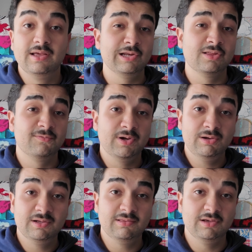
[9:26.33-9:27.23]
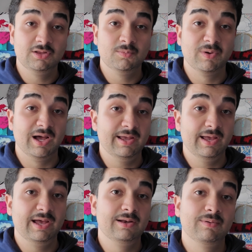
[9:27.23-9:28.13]
It is a very good deal to buy,
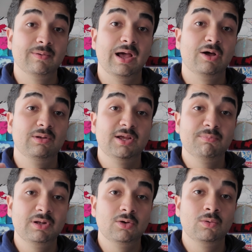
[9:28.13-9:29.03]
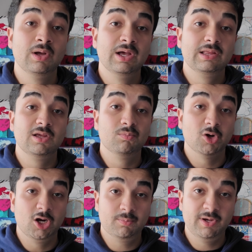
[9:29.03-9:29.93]
and I'll link below the
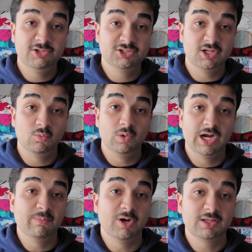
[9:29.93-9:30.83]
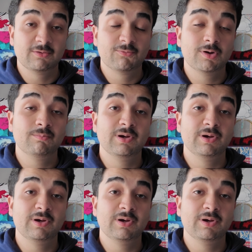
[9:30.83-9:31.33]
product pages on where I bought them from,